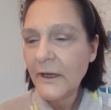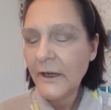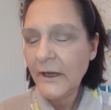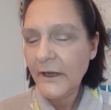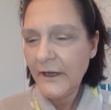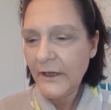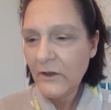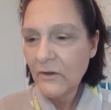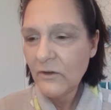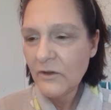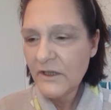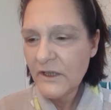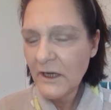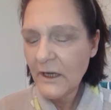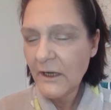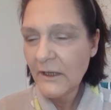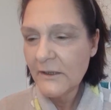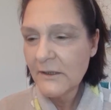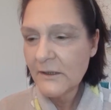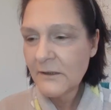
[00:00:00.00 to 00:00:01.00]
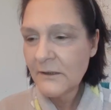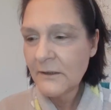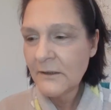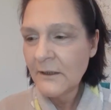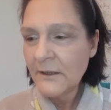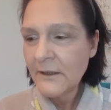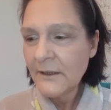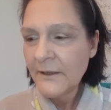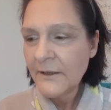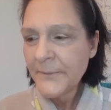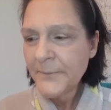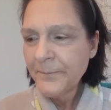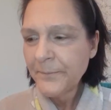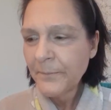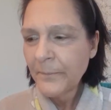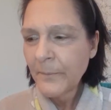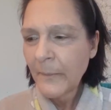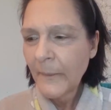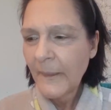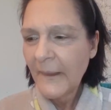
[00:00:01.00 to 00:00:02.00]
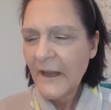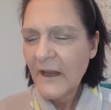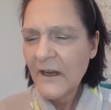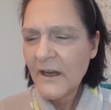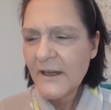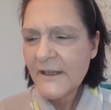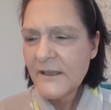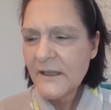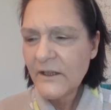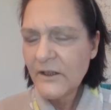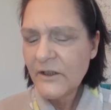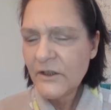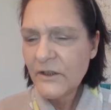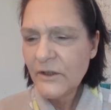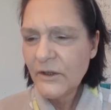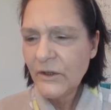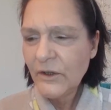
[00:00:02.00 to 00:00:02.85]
And he goes, yes. And I said,